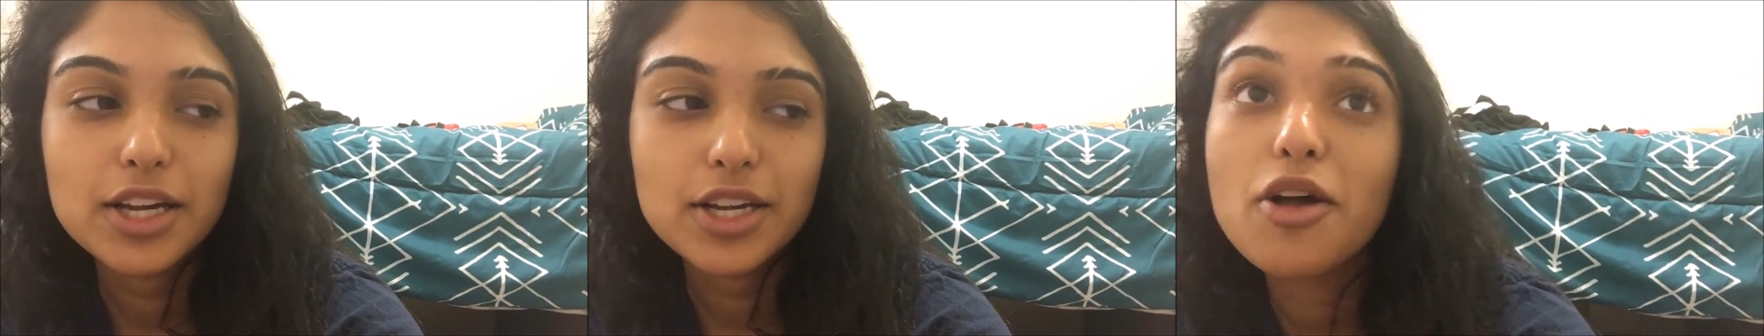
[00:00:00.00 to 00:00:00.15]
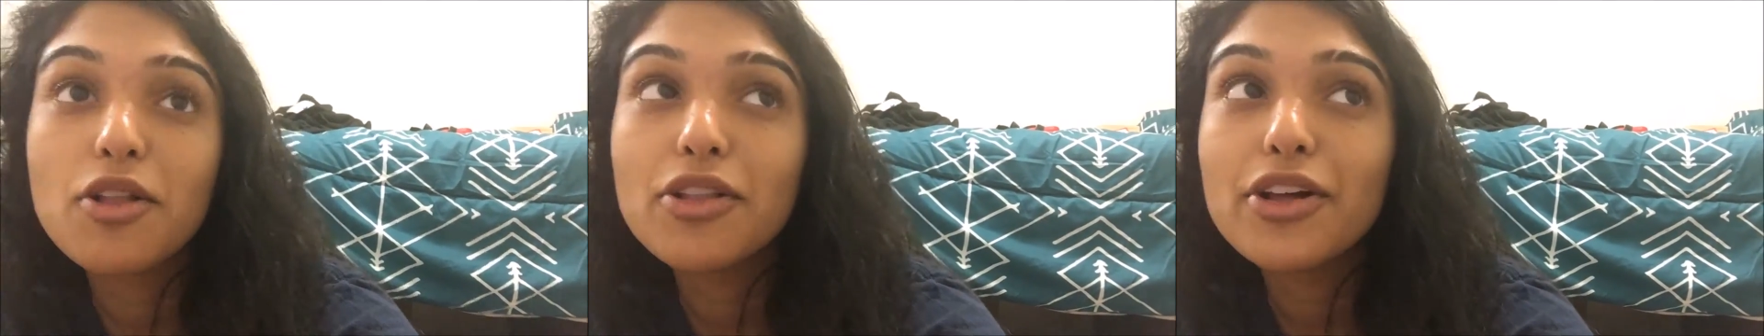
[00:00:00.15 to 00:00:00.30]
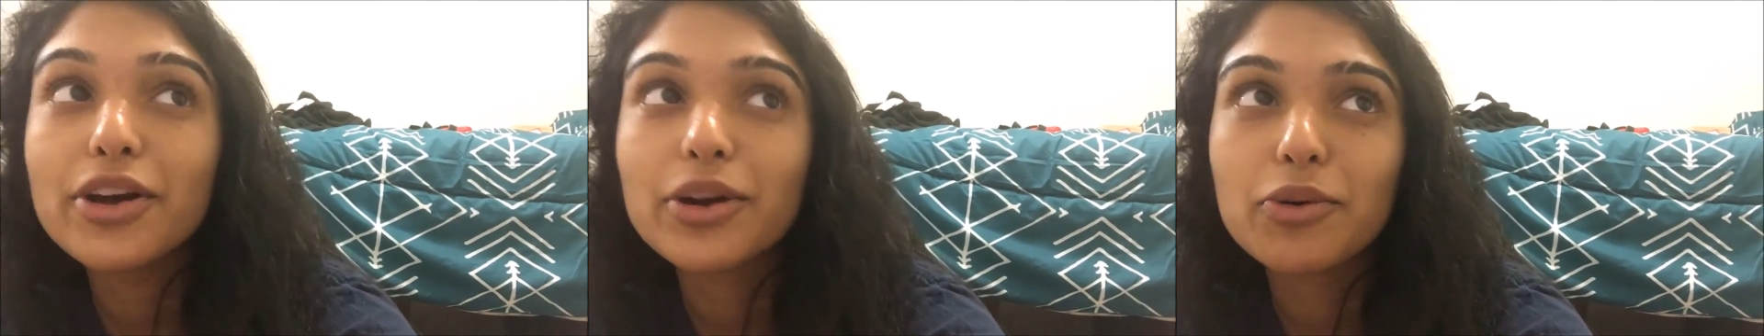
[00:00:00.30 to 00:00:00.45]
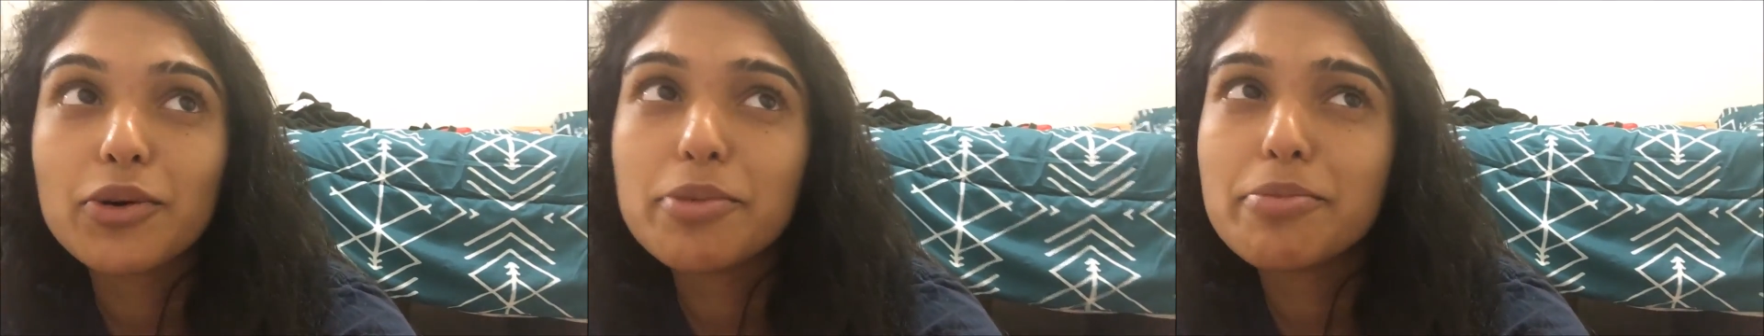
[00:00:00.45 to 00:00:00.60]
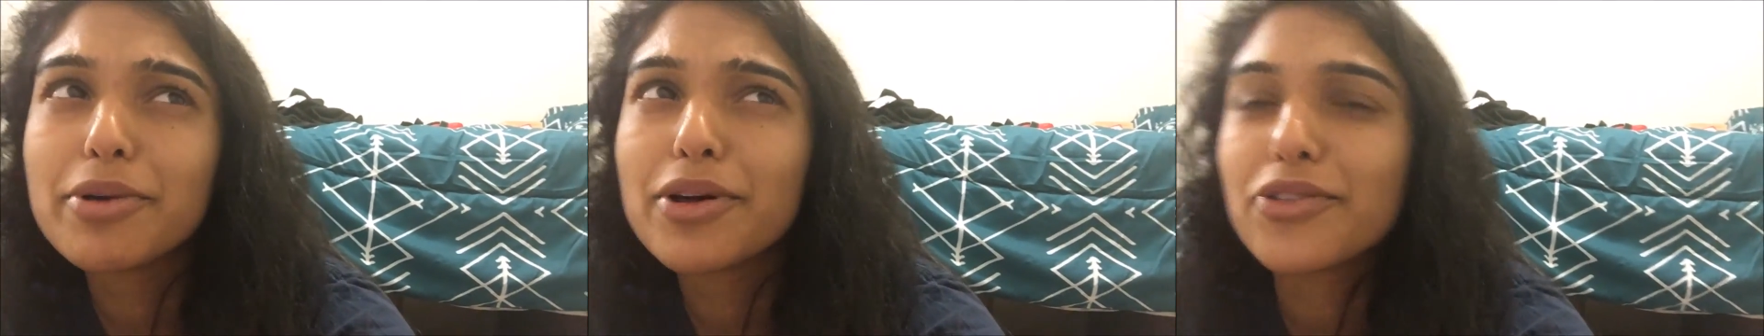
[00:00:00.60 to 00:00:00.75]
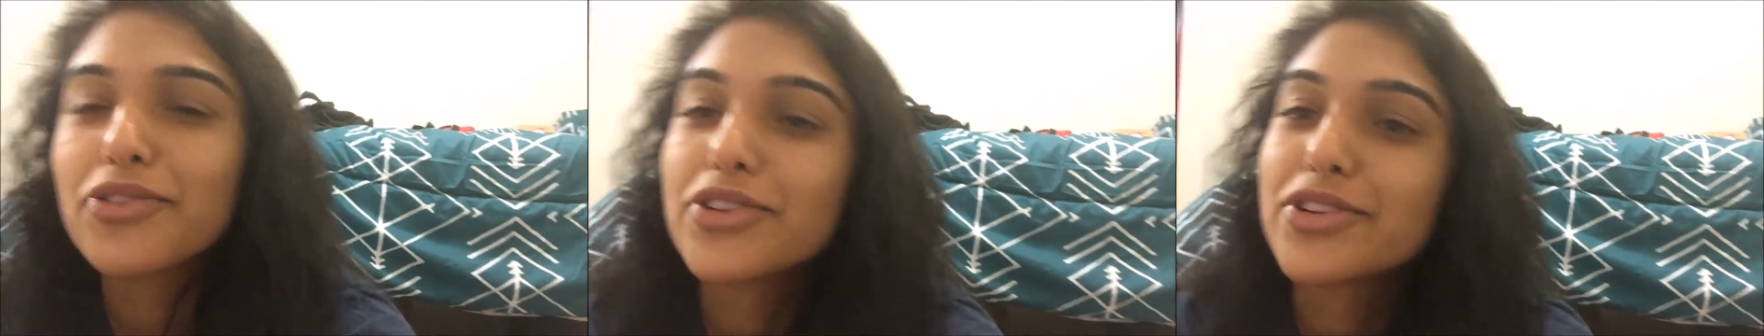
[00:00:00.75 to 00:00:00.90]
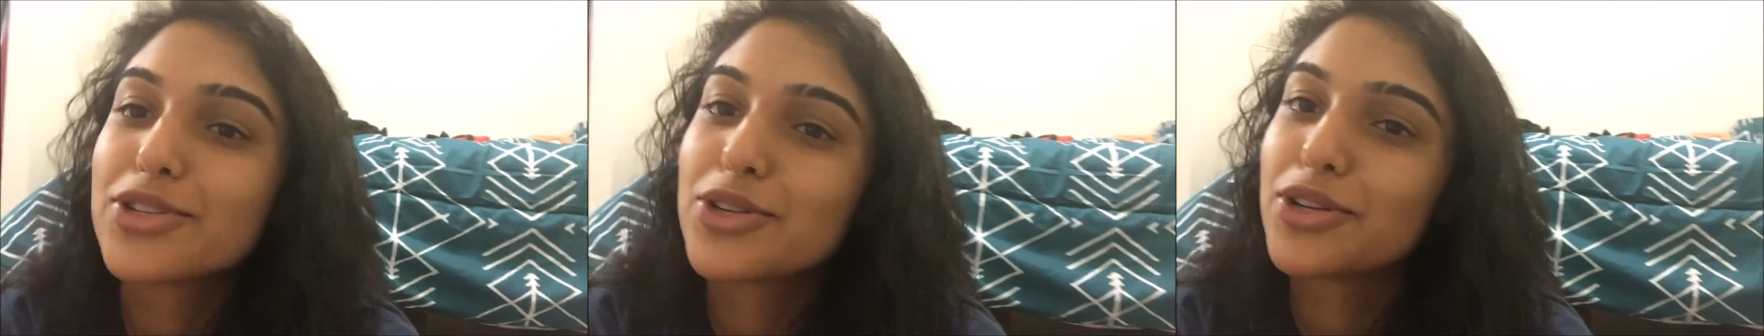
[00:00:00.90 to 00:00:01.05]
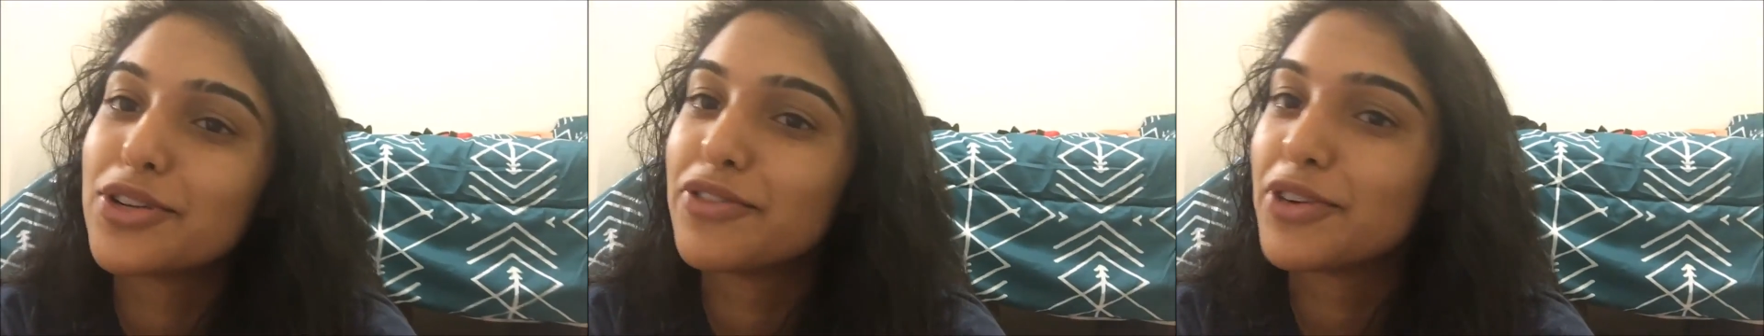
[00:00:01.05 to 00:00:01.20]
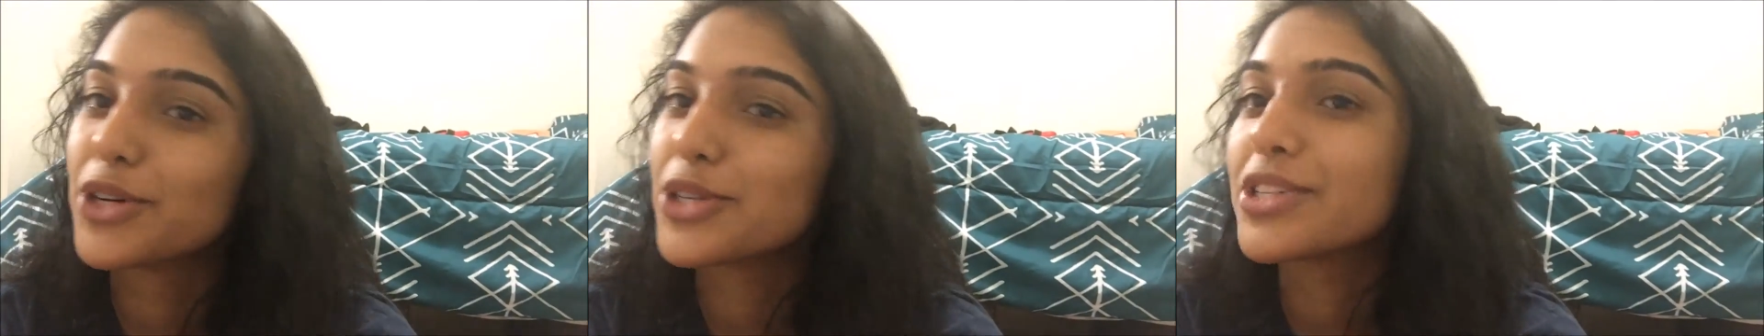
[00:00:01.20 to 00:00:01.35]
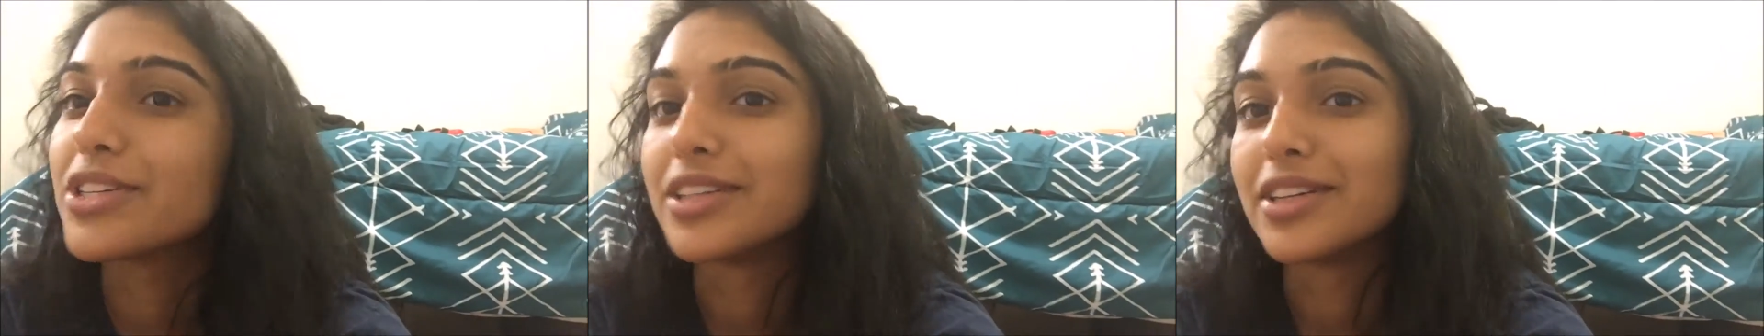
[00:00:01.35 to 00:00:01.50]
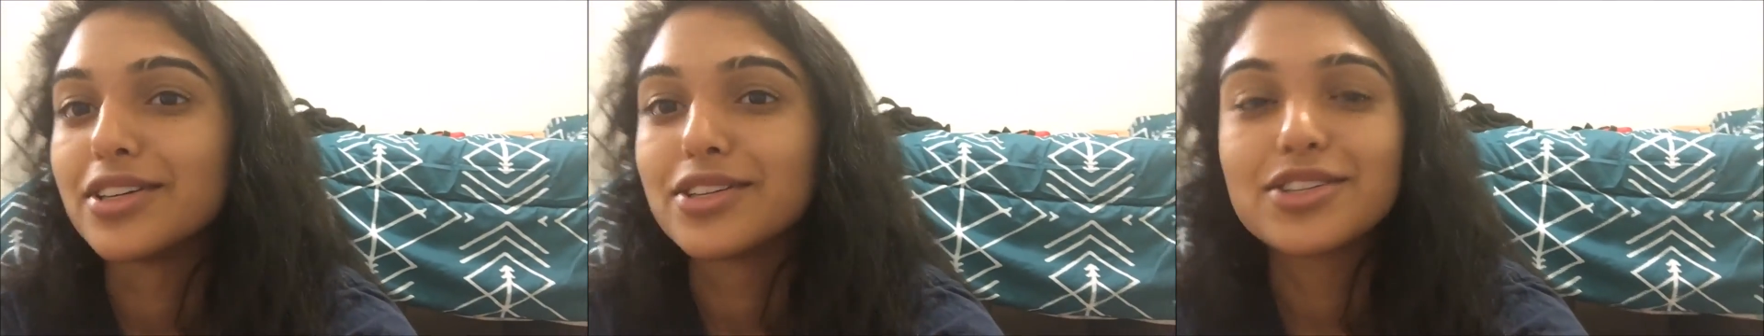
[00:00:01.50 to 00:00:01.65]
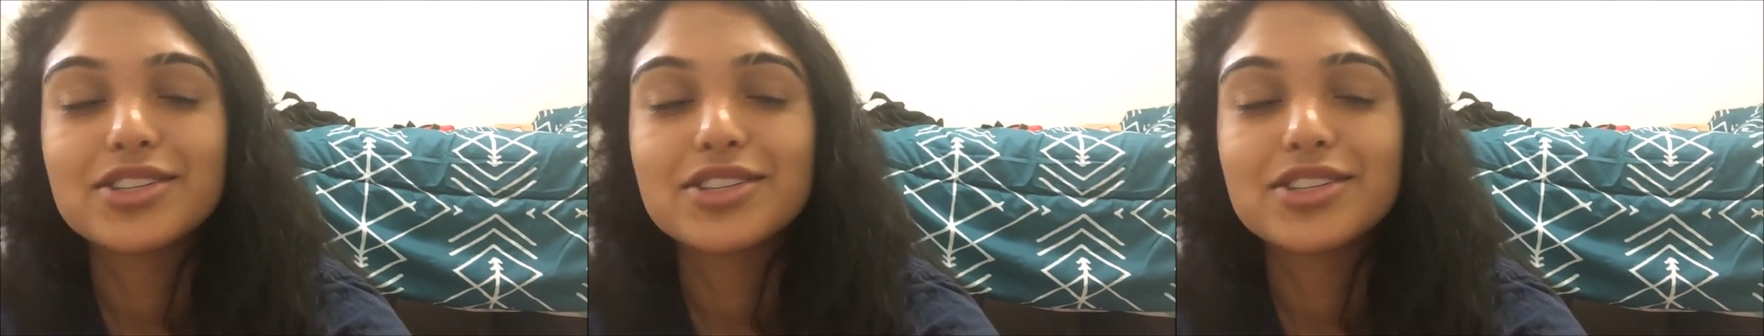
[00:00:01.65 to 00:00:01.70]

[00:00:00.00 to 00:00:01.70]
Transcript: Oh, look, we built this university,